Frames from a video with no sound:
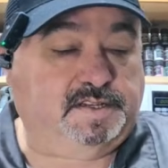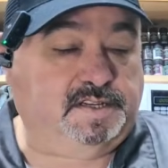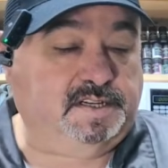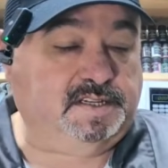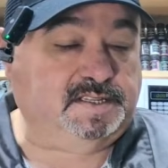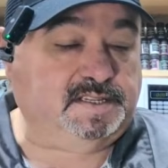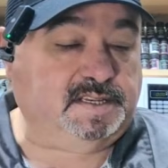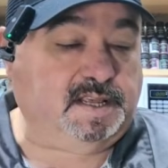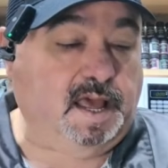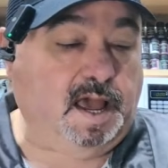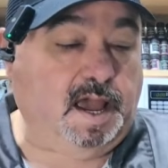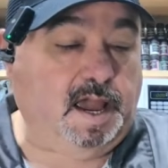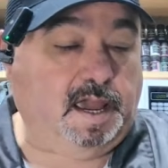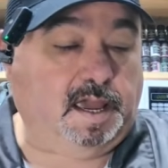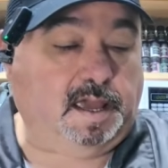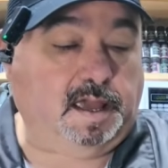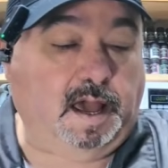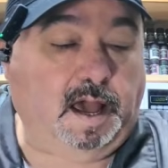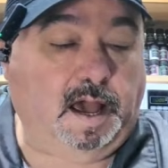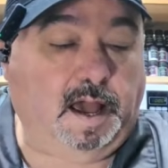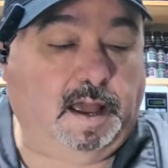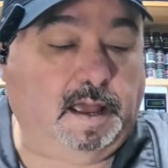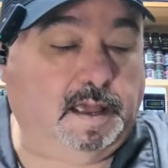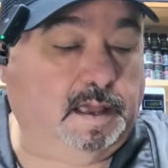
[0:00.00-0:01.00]
Just like,
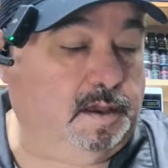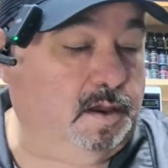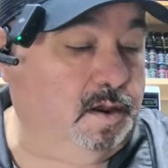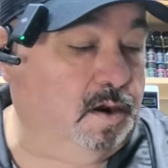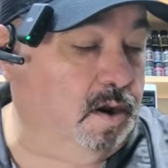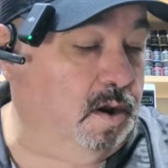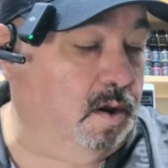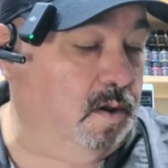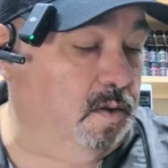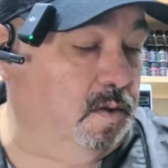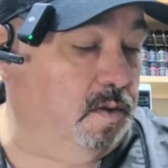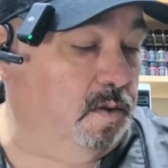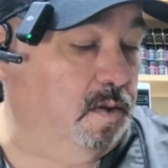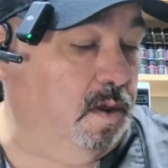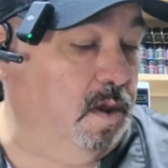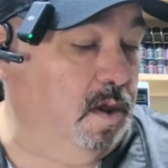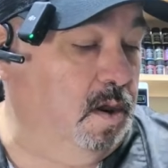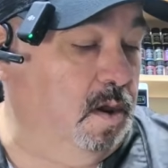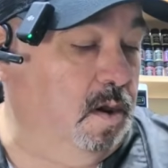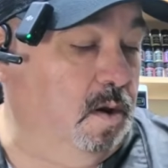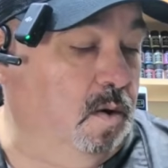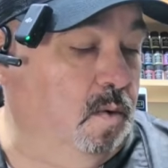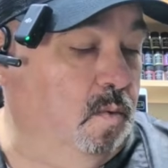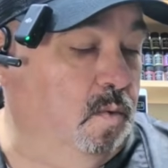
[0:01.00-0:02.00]
you know,
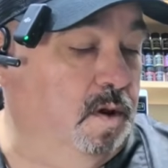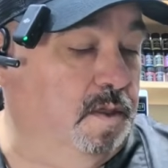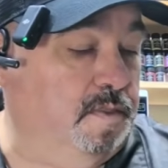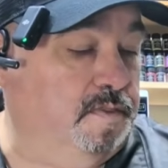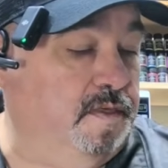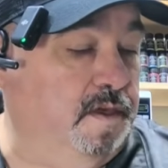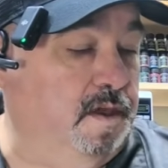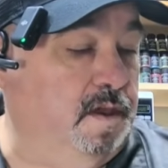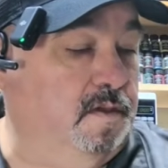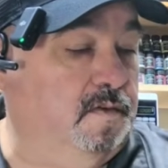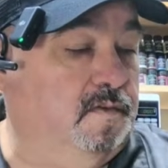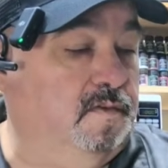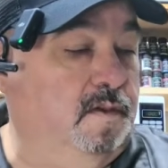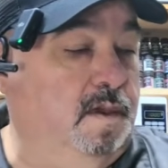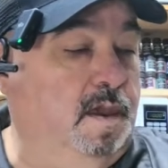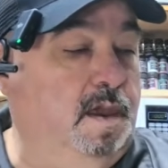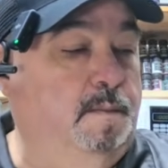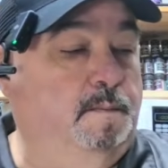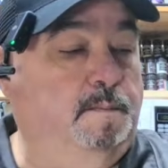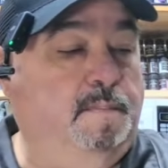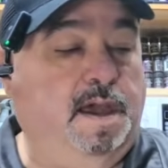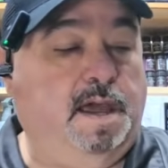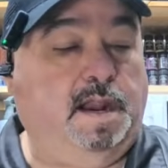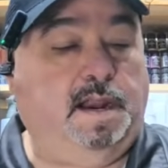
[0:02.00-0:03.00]
with this
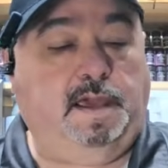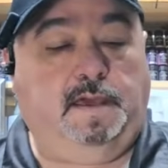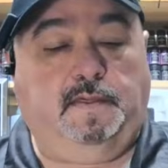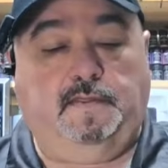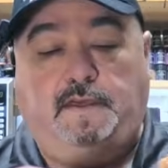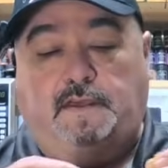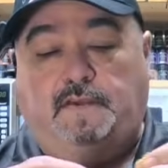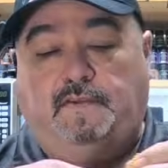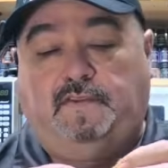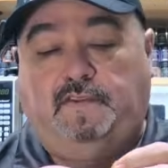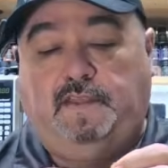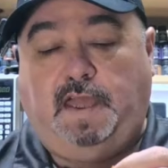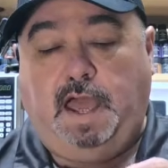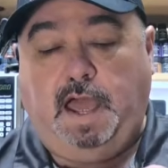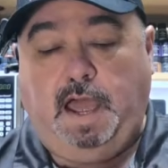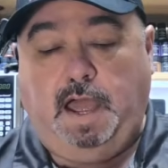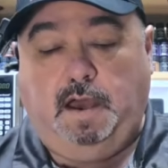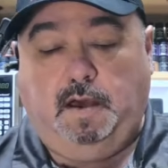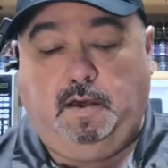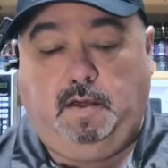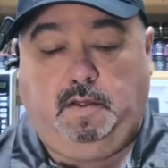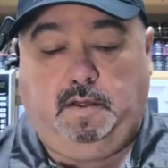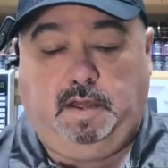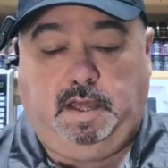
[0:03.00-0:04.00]
embedding this
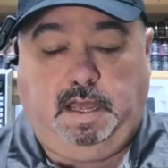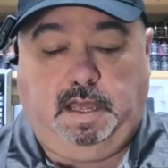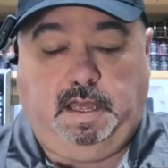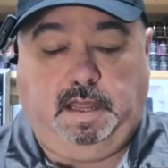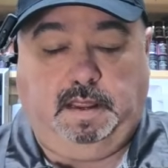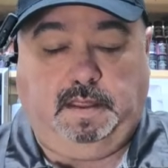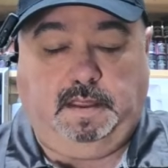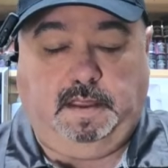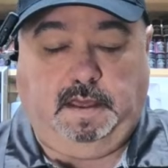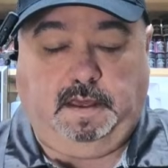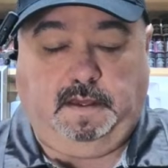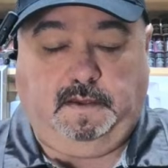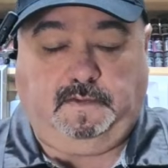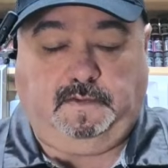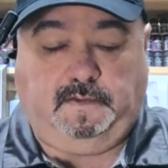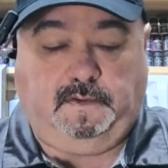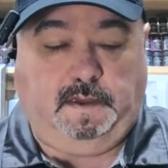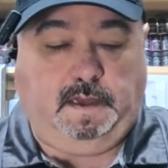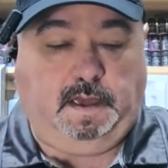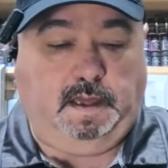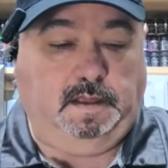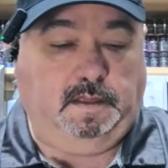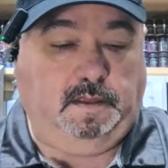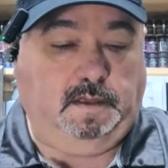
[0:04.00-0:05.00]
tail in
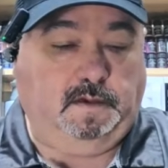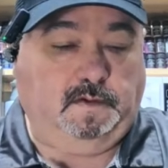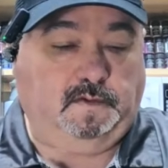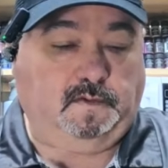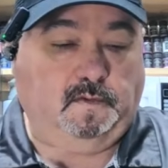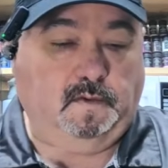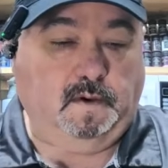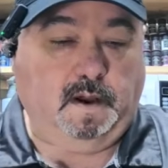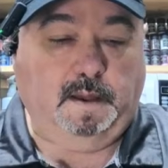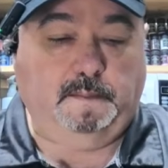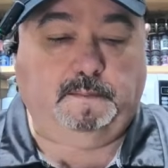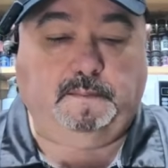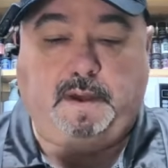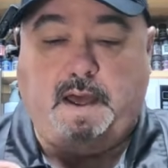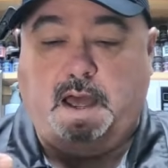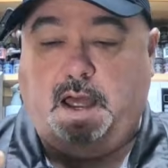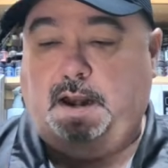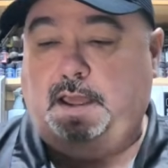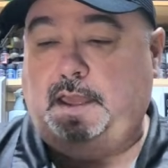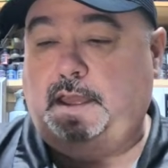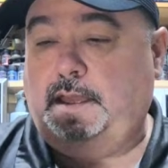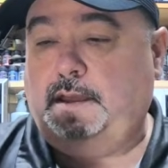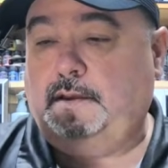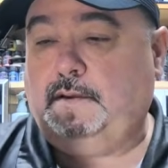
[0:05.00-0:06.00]
this grub
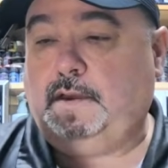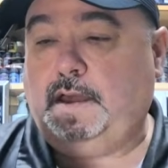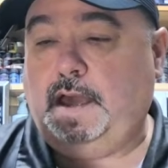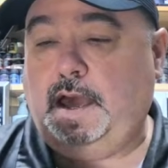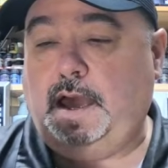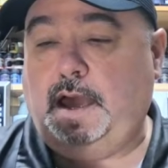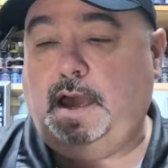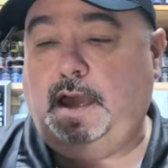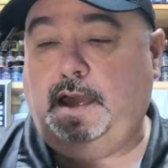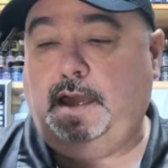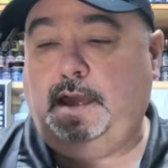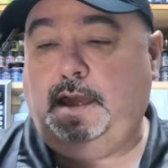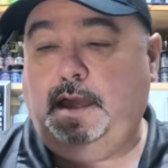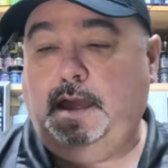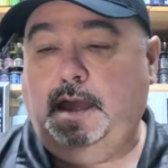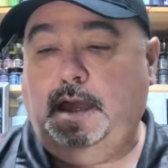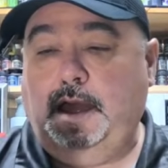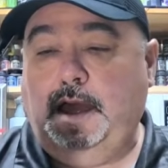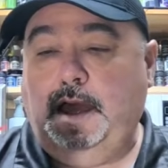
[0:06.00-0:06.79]
body. Okay.